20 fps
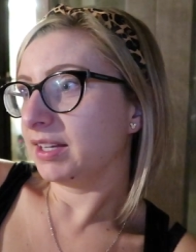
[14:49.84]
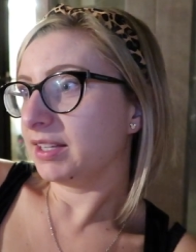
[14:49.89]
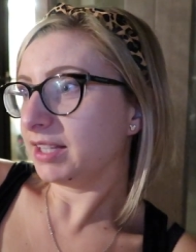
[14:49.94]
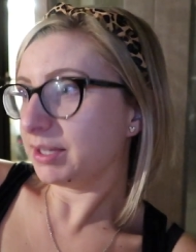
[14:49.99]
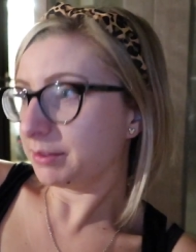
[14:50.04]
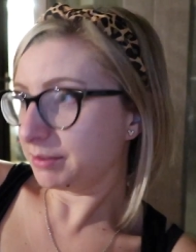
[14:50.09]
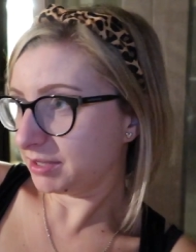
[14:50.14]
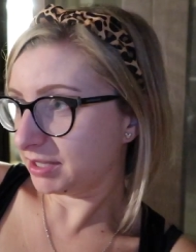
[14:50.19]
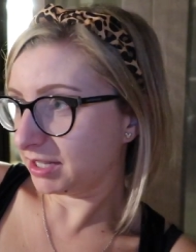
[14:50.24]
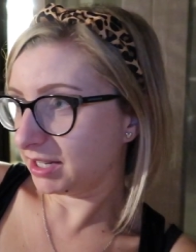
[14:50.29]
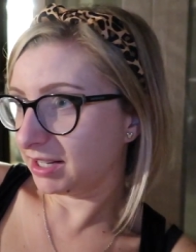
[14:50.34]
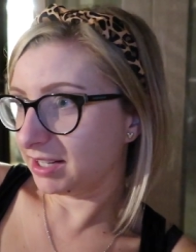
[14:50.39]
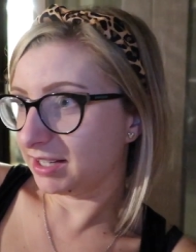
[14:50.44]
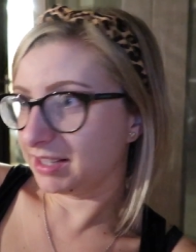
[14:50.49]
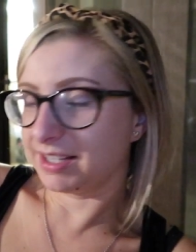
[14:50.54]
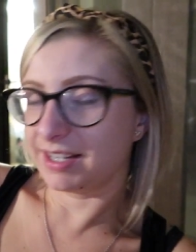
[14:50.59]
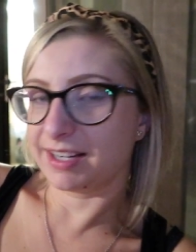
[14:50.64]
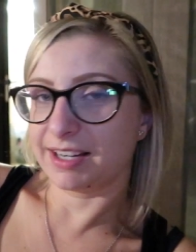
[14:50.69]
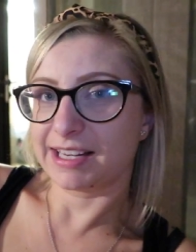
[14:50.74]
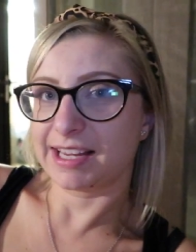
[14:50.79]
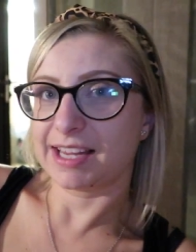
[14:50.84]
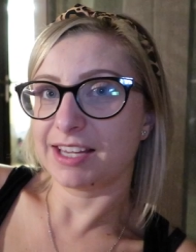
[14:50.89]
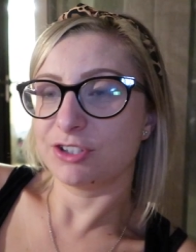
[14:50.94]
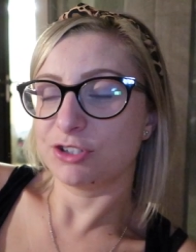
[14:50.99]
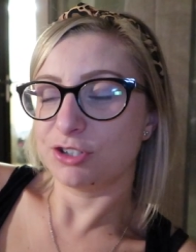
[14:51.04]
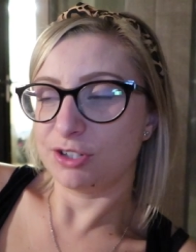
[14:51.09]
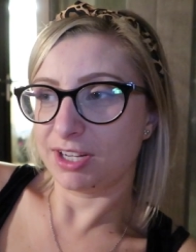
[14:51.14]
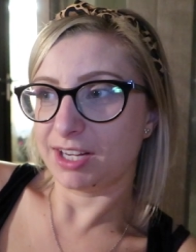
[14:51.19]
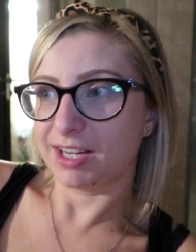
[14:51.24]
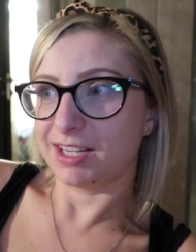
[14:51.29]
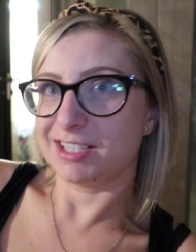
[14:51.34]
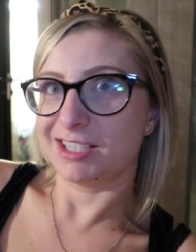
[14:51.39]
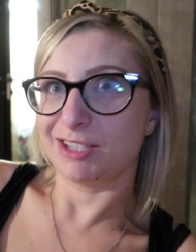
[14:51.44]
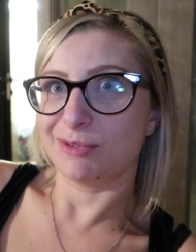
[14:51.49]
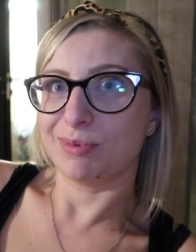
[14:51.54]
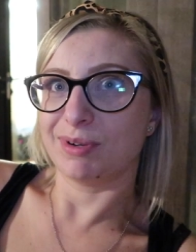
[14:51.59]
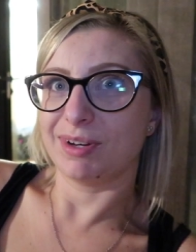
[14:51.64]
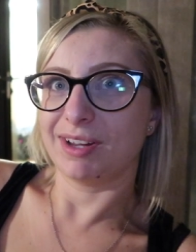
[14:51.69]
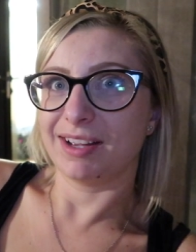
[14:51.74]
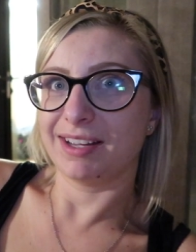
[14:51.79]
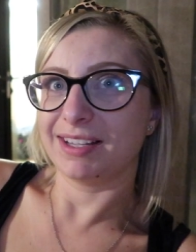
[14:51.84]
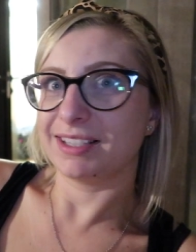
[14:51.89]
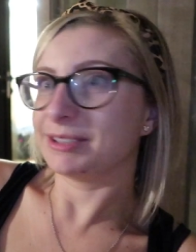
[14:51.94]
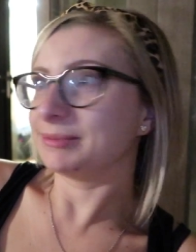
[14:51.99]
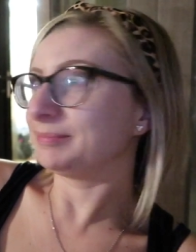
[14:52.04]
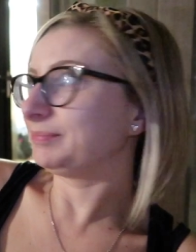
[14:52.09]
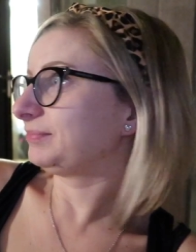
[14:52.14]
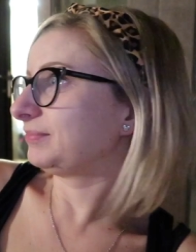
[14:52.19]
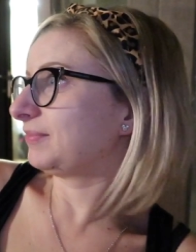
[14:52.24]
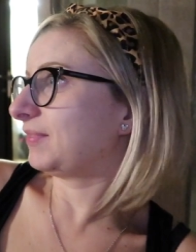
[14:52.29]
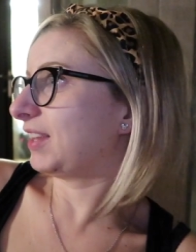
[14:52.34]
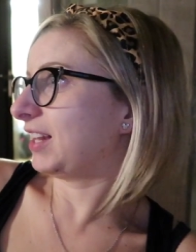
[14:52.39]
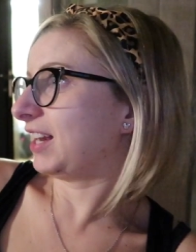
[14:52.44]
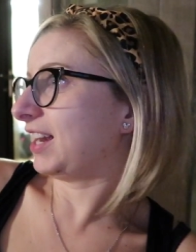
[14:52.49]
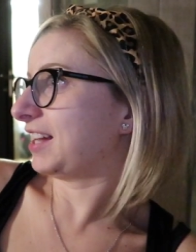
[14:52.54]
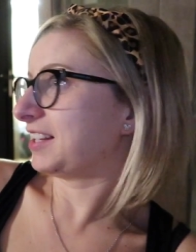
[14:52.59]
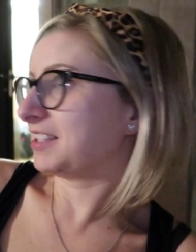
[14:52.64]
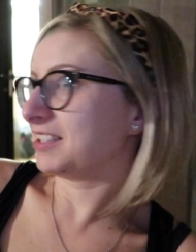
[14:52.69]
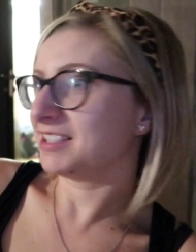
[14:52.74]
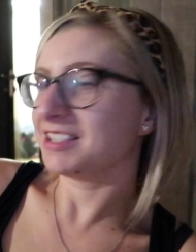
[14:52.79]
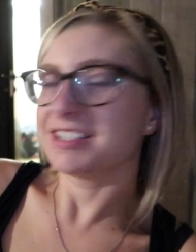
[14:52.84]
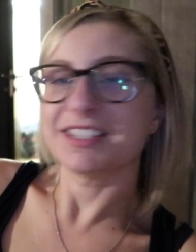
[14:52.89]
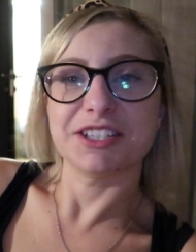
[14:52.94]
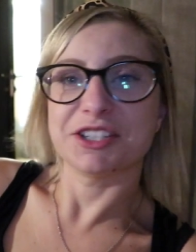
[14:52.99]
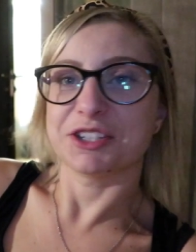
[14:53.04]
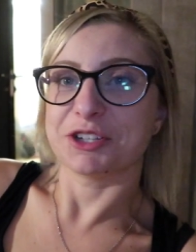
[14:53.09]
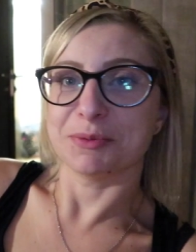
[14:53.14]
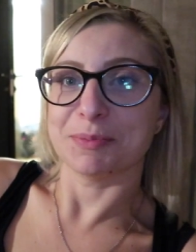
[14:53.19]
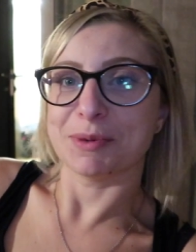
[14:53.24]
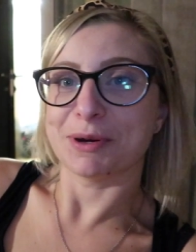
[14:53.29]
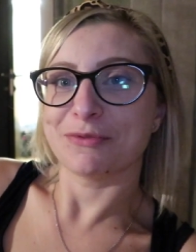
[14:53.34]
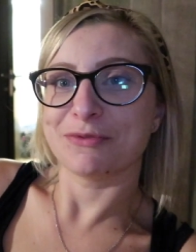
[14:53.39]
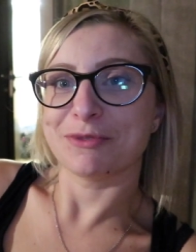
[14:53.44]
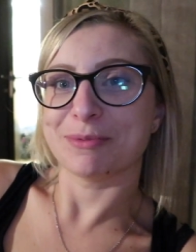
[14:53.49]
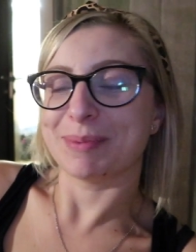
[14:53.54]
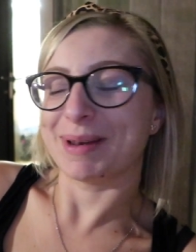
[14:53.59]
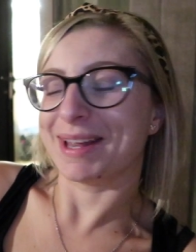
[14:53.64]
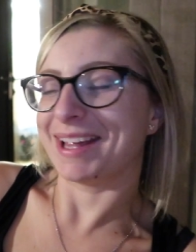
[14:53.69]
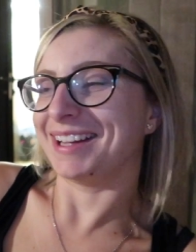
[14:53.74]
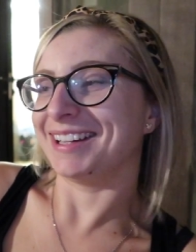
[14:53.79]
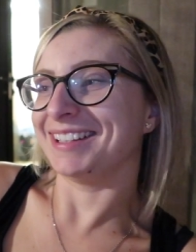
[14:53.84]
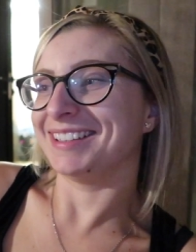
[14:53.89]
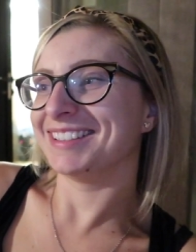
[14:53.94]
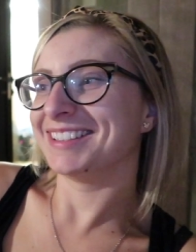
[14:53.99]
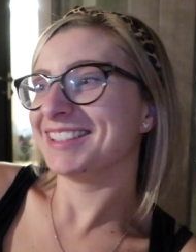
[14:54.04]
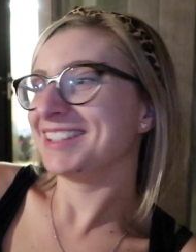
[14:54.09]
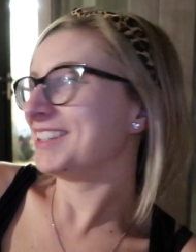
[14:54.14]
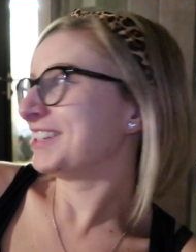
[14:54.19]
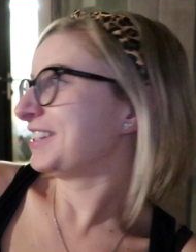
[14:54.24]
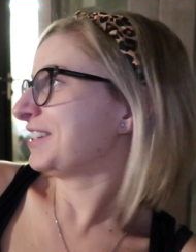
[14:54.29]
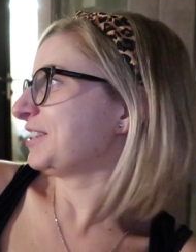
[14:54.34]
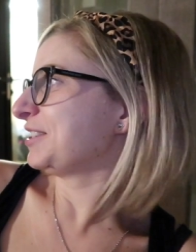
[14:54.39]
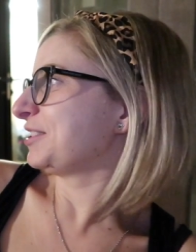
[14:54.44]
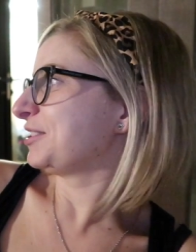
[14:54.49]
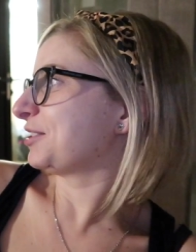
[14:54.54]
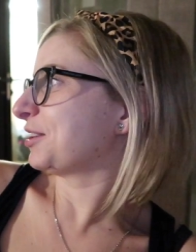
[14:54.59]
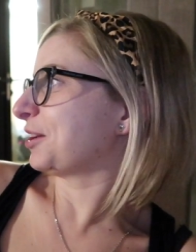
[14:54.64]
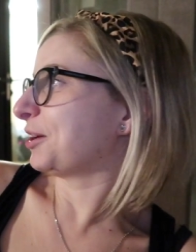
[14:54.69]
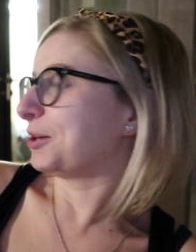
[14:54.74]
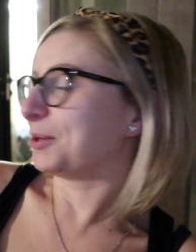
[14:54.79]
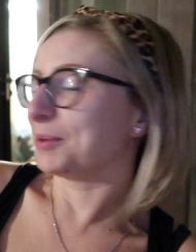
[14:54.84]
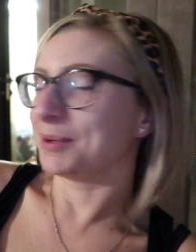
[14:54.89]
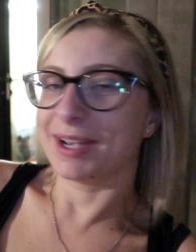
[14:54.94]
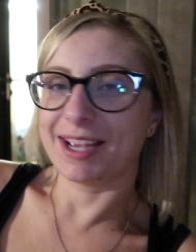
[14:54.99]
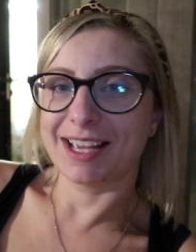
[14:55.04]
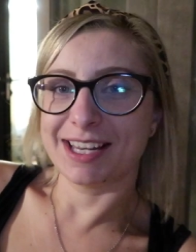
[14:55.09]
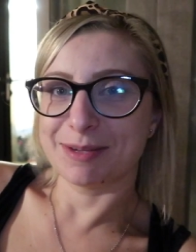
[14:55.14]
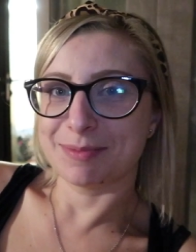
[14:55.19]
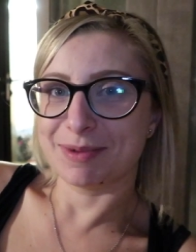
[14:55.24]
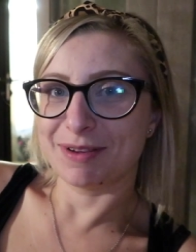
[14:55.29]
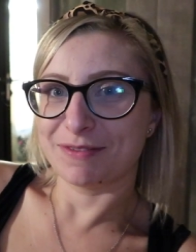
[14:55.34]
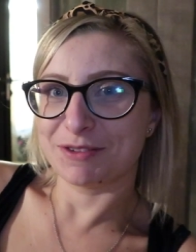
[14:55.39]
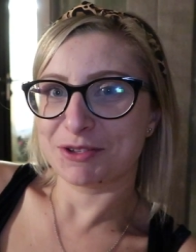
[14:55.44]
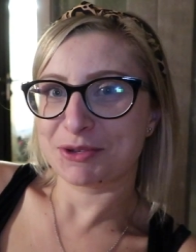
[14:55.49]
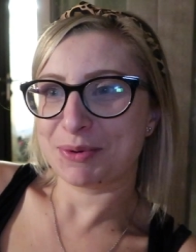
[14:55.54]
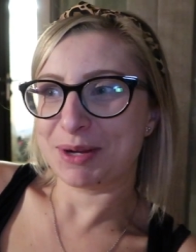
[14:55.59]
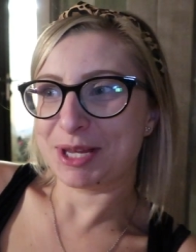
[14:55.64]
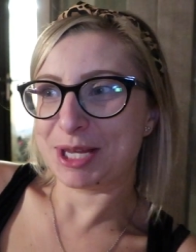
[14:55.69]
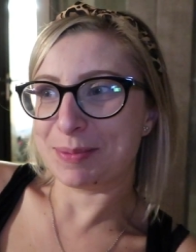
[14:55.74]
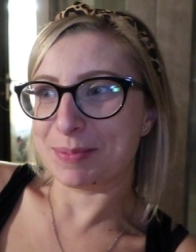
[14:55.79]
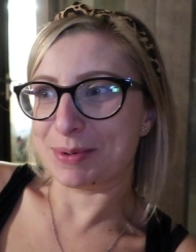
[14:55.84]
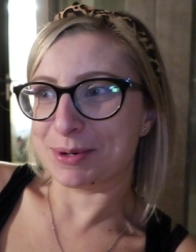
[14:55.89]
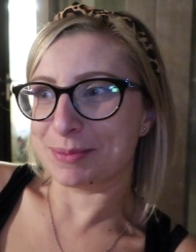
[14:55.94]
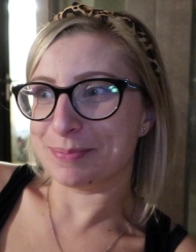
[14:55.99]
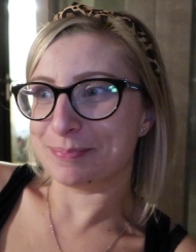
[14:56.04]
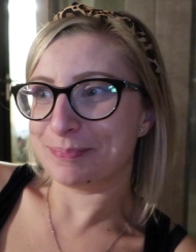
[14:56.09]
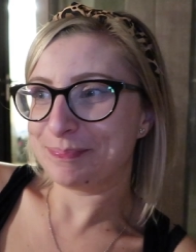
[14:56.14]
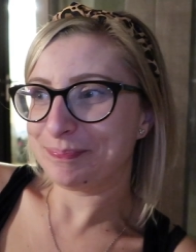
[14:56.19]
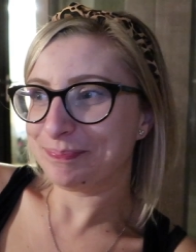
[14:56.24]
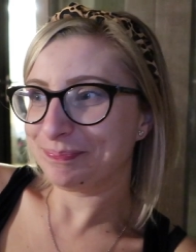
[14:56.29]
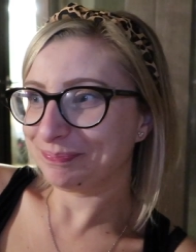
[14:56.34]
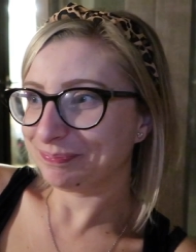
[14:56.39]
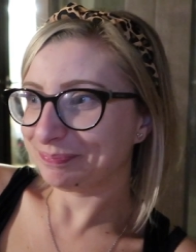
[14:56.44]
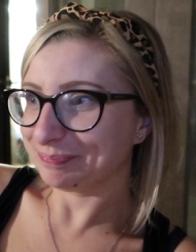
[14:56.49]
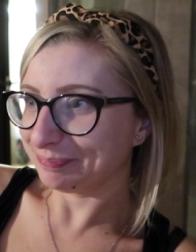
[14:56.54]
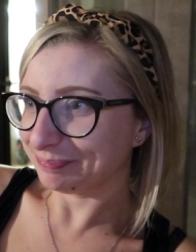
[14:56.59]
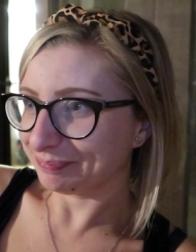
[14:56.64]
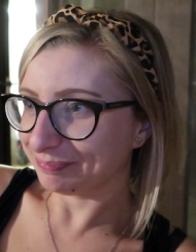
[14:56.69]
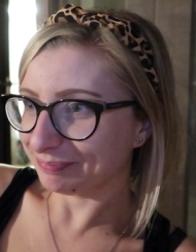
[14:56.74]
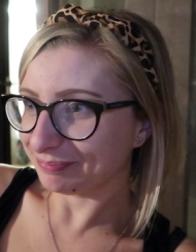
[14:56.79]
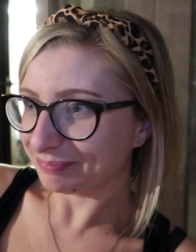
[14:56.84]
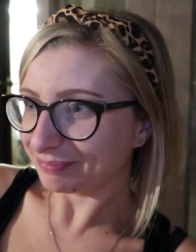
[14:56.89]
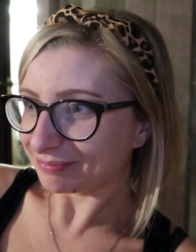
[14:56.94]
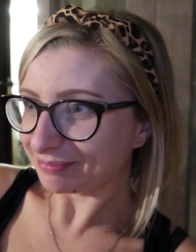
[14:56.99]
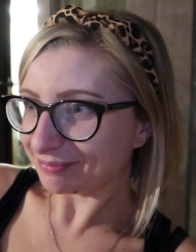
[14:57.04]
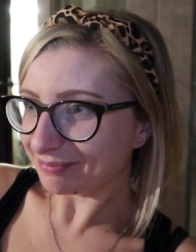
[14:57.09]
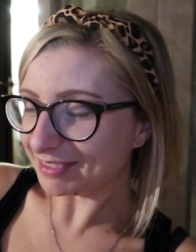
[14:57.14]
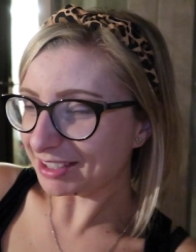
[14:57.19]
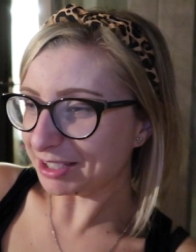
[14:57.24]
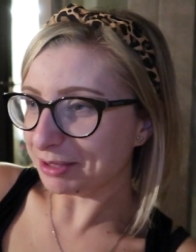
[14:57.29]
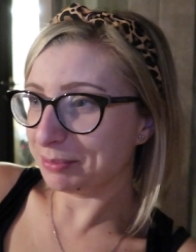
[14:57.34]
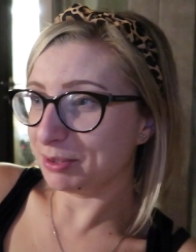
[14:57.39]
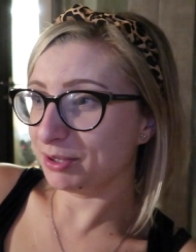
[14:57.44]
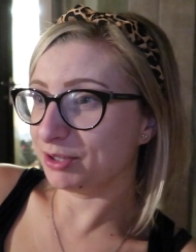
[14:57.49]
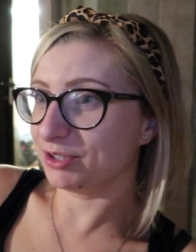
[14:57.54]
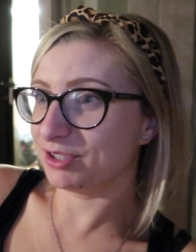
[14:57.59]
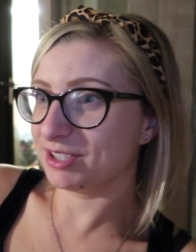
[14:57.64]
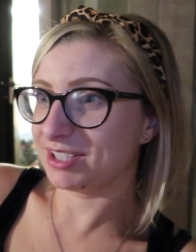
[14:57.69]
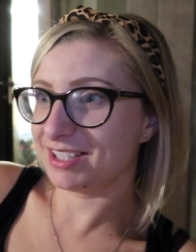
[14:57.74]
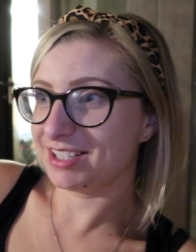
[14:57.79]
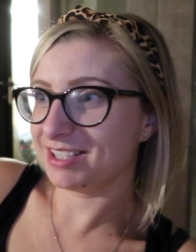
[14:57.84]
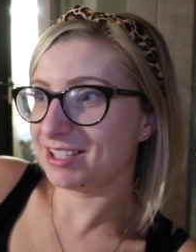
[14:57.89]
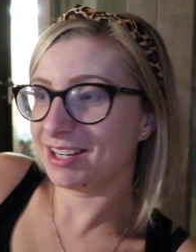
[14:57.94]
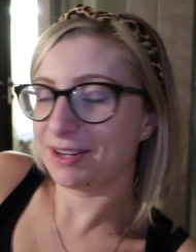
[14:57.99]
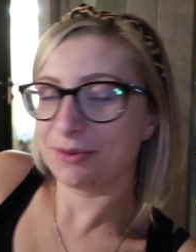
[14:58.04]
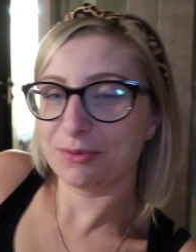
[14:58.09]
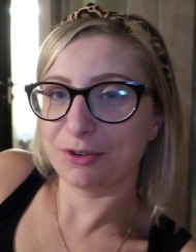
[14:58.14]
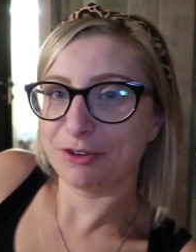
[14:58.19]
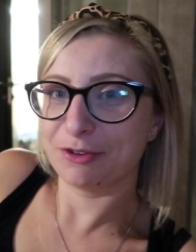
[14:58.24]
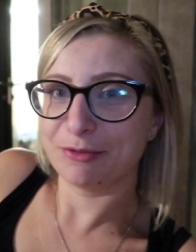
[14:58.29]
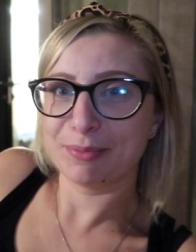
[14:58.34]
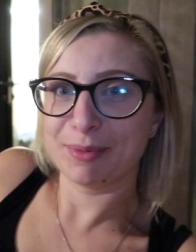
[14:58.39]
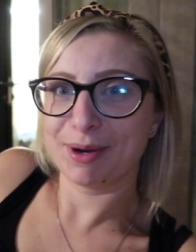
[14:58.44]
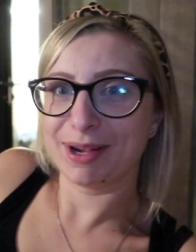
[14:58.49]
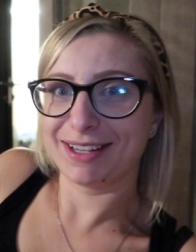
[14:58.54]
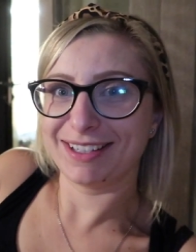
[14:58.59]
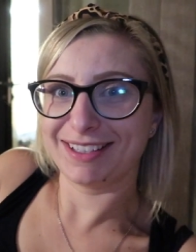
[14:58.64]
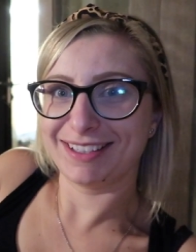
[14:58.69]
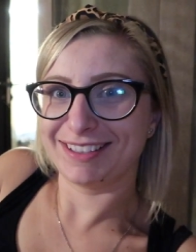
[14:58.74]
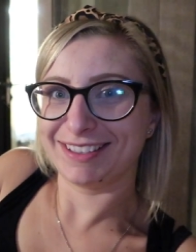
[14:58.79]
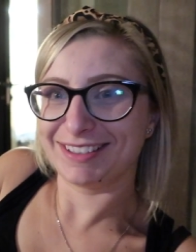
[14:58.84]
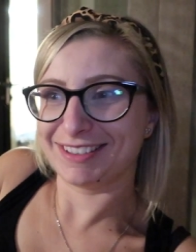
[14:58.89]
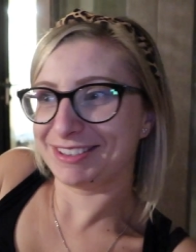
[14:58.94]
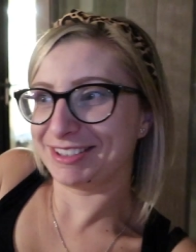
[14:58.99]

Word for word: that was that and then our suitcases were like the last to come off the plane mm. so I had a bit of a squeaky bum because it's like one of my